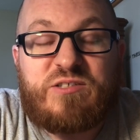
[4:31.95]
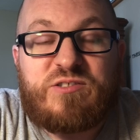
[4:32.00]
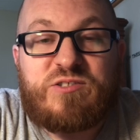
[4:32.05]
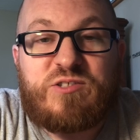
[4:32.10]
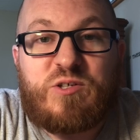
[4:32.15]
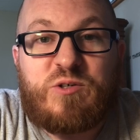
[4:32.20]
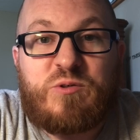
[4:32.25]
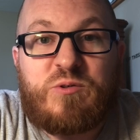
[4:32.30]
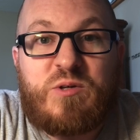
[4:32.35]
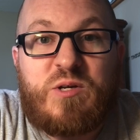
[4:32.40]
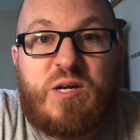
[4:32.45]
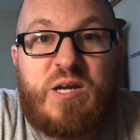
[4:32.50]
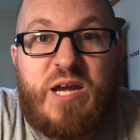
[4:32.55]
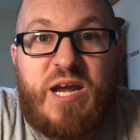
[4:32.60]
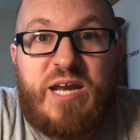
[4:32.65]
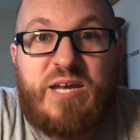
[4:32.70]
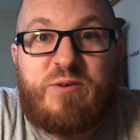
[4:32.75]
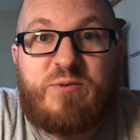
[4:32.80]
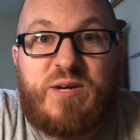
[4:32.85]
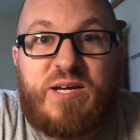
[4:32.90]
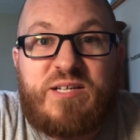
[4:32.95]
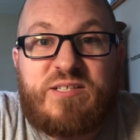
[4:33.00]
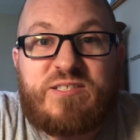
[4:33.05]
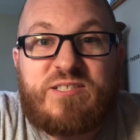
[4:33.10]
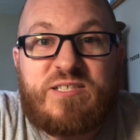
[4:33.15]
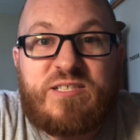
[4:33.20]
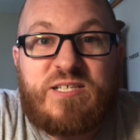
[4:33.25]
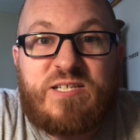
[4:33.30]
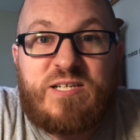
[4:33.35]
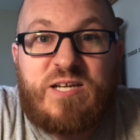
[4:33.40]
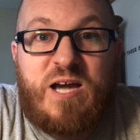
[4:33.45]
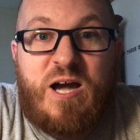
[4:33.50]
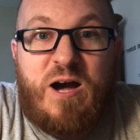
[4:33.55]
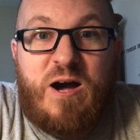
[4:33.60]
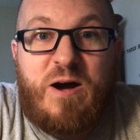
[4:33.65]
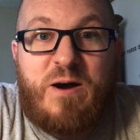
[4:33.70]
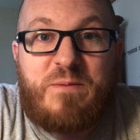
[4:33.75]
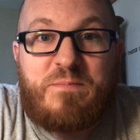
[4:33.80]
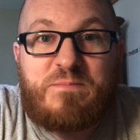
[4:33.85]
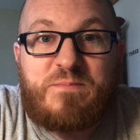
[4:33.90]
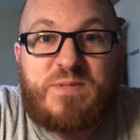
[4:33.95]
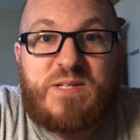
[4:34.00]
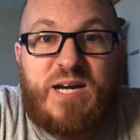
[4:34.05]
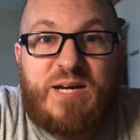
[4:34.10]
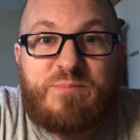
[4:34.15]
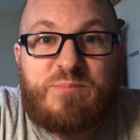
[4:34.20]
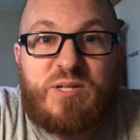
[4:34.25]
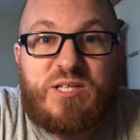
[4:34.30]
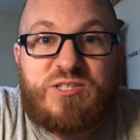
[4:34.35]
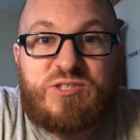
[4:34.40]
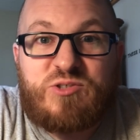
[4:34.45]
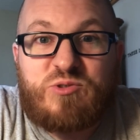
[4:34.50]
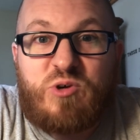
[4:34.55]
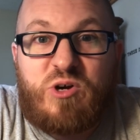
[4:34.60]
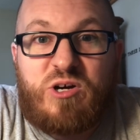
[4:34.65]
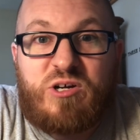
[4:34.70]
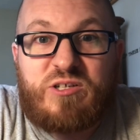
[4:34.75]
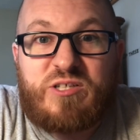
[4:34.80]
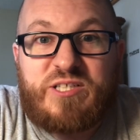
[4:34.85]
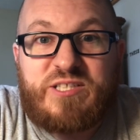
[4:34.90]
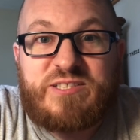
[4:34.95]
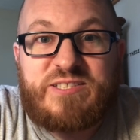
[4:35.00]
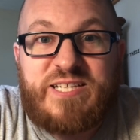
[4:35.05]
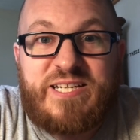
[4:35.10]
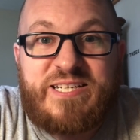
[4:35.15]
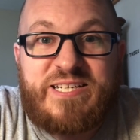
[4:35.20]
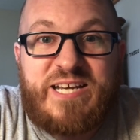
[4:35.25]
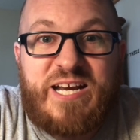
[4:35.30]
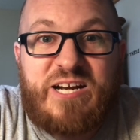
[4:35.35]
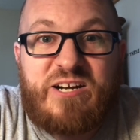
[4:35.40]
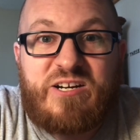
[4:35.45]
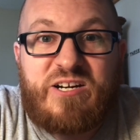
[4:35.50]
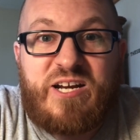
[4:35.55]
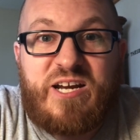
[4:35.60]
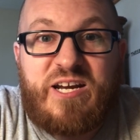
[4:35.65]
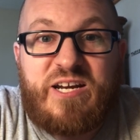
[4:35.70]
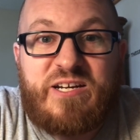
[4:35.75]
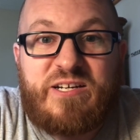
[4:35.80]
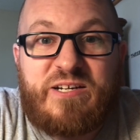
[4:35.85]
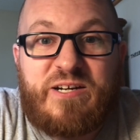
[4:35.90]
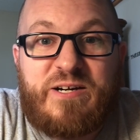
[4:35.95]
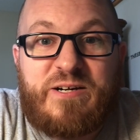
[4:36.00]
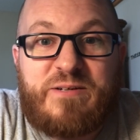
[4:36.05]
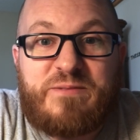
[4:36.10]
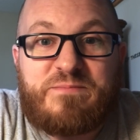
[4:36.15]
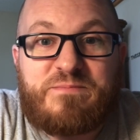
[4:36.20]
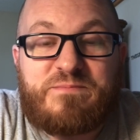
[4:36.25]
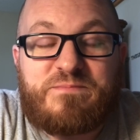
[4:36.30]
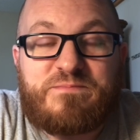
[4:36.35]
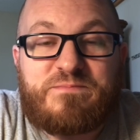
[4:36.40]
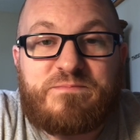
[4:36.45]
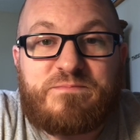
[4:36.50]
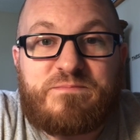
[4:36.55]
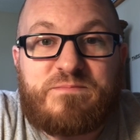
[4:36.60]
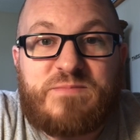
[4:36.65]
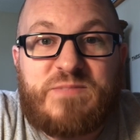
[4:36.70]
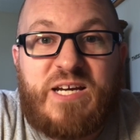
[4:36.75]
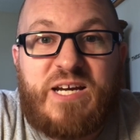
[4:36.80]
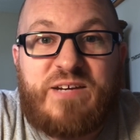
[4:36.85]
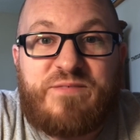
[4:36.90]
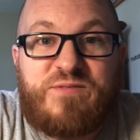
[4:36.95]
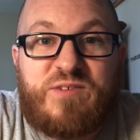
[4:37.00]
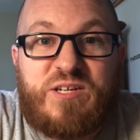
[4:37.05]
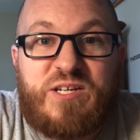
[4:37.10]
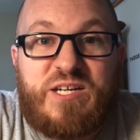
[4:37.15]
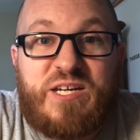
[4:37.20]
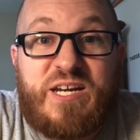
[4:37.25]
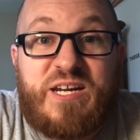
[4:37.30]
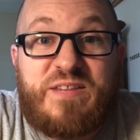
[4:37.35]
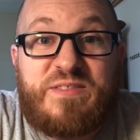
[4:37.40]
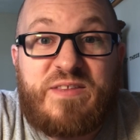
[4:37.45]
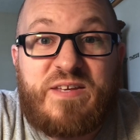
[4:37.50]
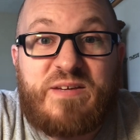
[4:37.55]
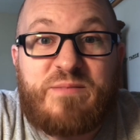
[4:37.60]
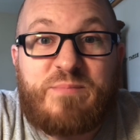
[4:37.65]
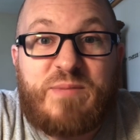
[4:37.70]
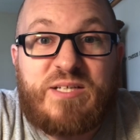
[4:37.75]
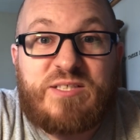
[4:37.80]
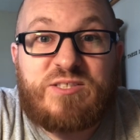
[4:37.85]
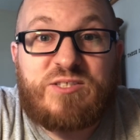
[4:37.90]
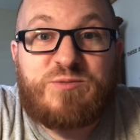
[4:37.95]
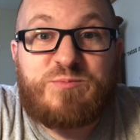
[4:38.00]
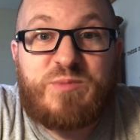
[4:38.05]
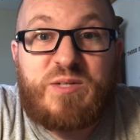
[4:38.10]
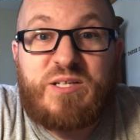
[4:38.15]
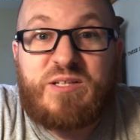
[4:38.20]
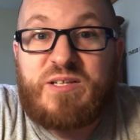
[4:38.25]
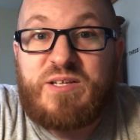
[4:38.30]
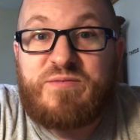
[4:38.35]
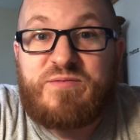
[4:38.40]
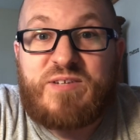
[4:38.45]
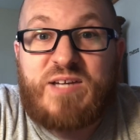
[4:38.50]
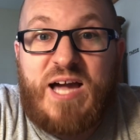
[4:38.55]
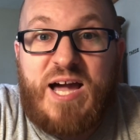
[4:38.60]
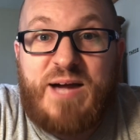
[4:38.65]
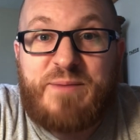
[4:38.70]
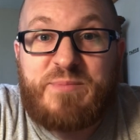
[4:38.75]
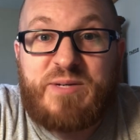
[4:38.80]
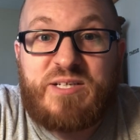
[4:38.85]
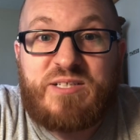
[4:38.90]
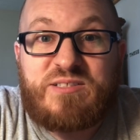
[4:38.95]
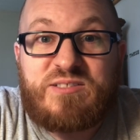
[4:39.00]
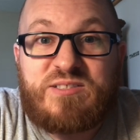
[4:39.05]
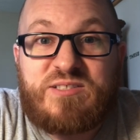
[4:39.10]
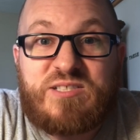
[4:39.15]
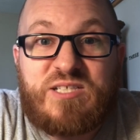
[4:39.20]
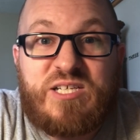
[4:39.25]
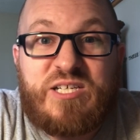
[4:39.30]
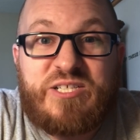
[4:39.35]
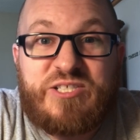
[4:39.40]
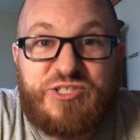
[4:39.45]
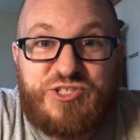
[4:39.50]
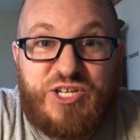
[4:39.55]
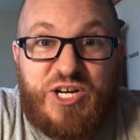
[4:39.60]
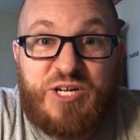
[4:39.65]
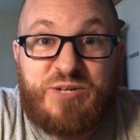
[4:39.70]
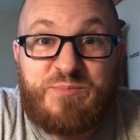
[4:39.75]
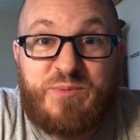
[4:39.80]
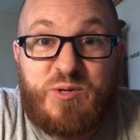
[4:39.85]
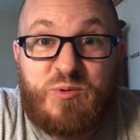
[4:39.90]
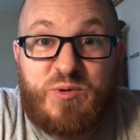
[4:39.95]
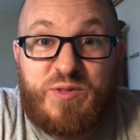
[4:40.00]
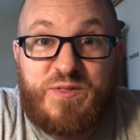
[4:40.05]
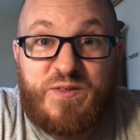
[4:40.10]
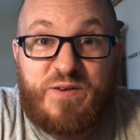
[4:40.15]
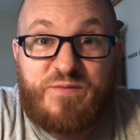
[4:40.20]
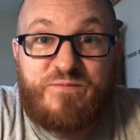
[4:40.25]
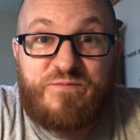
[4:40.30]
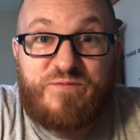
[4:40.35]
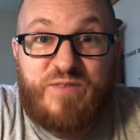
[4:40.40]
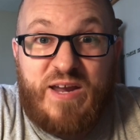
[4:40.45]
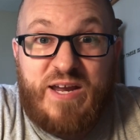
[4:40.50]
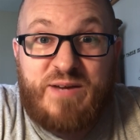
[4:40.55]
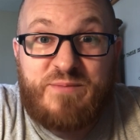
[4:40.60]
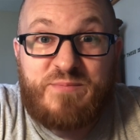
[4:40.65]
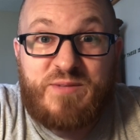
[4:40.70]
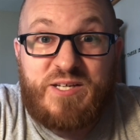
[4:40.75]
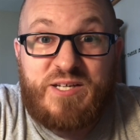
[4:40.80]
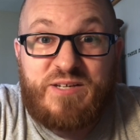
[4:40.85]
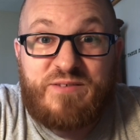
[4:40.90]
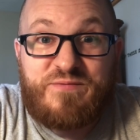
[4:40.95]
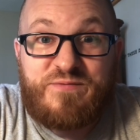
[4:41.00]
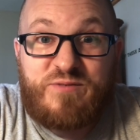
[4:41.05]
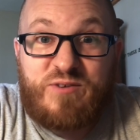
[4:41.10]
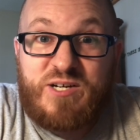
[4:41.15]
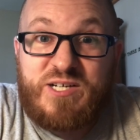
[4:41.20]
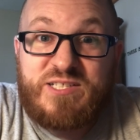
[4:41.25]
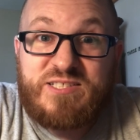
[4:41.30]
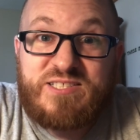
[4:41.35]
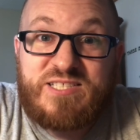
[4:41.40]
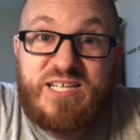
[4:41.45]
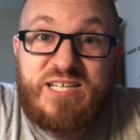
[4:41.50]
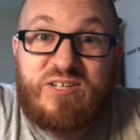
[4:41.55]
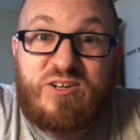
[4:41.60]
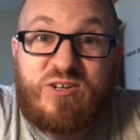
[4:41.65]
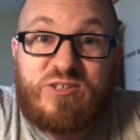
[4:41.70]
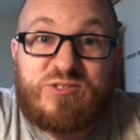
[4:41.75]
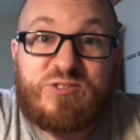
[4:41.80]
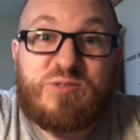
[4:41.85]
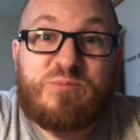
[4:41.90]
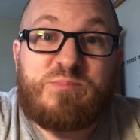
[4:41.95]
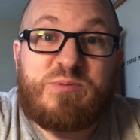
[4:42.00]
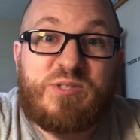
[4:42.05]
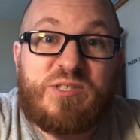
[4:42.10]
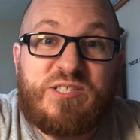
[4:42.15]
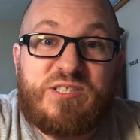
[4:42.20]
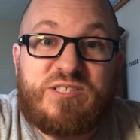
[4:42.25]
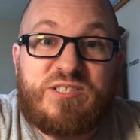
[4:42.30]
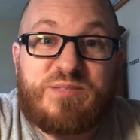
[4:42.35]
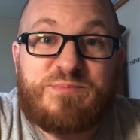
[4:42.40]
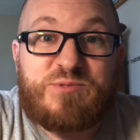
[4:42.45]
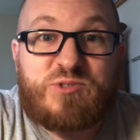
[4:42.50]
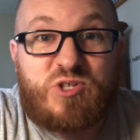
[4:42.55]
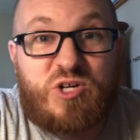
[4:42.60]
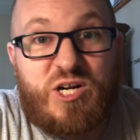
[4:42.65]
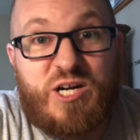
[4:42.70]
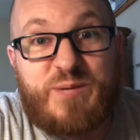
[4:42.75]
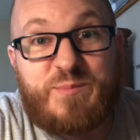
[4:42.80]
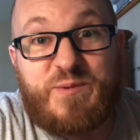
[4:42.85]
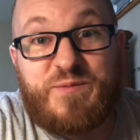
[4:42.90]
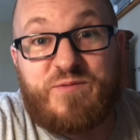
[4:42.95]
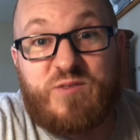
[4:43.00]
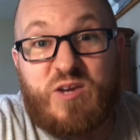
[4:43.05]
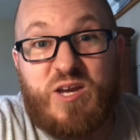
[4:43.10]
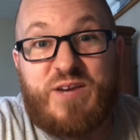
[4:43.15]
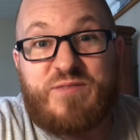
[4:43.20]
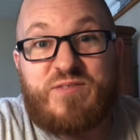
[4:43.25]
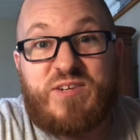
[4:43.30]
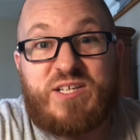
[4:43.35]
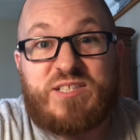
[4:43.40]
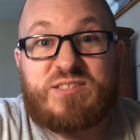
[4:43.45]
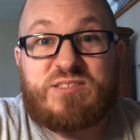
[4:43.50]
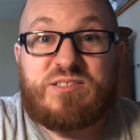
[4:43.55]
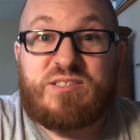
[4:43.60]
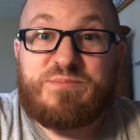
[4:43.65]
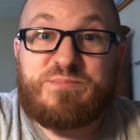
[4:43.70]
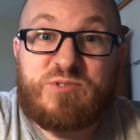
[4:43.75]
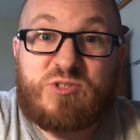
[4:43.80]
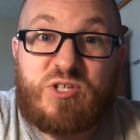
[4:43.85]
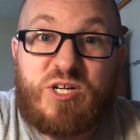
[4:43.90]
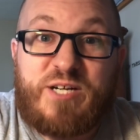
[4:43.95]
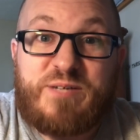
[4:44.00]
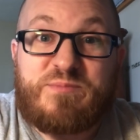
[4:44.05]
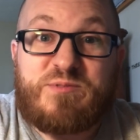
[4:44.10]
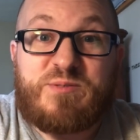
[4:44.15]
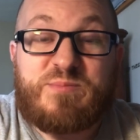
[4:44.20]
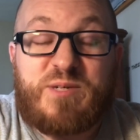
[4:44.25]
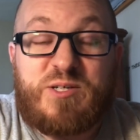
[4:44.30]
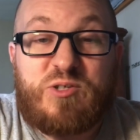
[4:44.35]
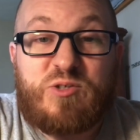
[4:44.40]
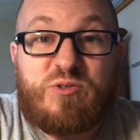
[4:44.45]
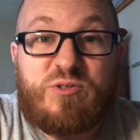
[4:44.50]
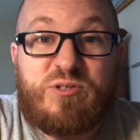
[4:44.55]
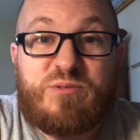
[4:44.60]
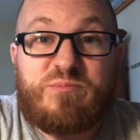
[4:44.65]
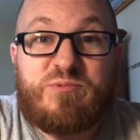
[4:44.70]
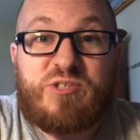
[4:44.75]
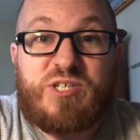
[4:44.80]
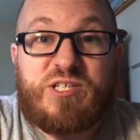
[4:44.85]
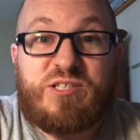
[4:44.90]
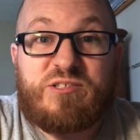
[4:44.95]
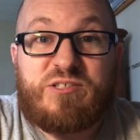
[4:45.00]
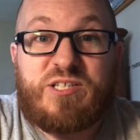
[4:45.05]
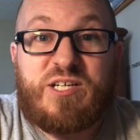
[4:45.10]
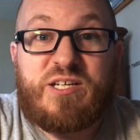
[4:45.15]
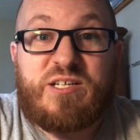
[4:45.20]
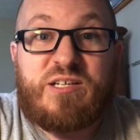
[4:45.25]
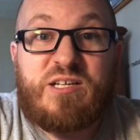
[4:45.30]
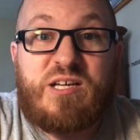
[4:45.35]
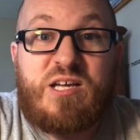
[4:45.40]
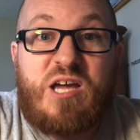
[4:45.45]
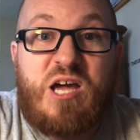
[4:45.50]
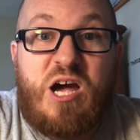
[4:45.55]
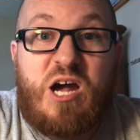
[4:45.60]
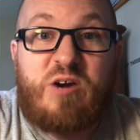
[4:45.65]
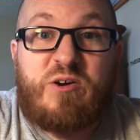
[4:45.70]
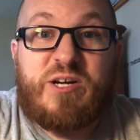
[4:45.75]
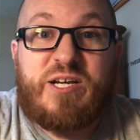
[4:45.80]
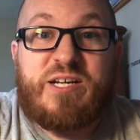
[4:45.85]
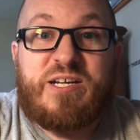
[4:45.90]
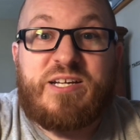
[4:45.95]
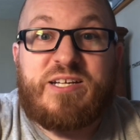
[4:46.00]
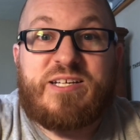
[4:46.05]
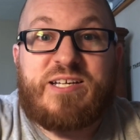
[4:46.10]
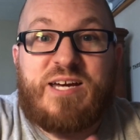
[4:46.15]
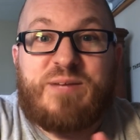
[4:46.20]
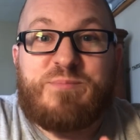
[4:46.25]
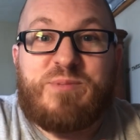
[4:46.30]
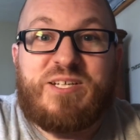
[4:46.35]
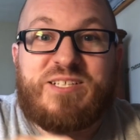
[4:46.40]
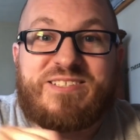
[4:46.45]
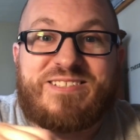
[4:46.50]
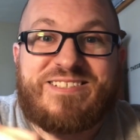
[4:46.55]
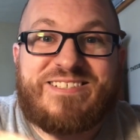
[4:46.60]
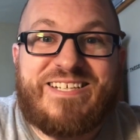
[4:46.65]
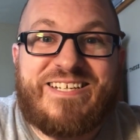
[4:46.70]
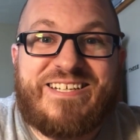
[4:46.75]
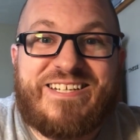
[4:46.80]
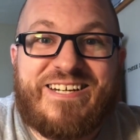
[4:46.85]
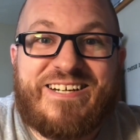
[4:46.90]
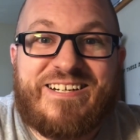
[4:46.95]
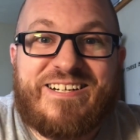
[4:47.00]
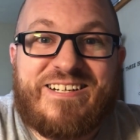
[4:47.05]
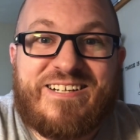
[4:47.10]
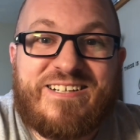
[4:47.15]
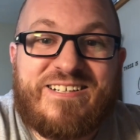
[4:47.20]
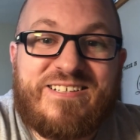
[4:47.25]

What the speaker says: So anyways, God bless you all, and take care. And yeah, if you need anything, message me, leave comments, share me with your family and friends, and also please subscribe if you have not subscribed to my YouTube channel yet. All right, God bless and take care.